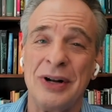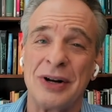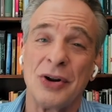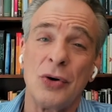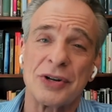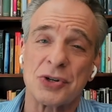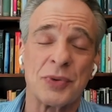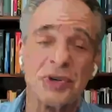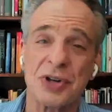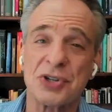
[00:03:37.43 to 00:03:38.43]
Lewis
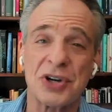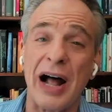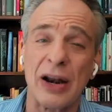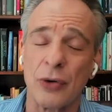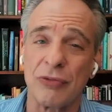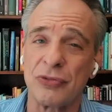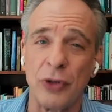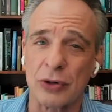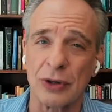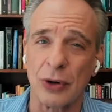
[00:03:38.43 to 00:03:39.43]
was a scholar of
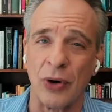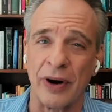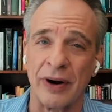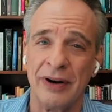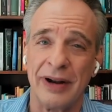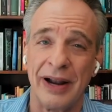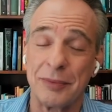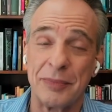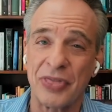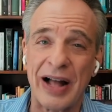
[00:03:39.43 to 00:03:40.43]
folklore and
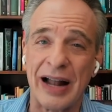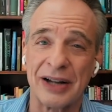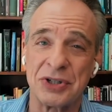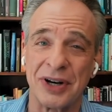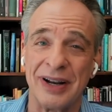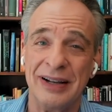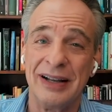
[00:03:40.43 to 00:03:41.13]
mythology,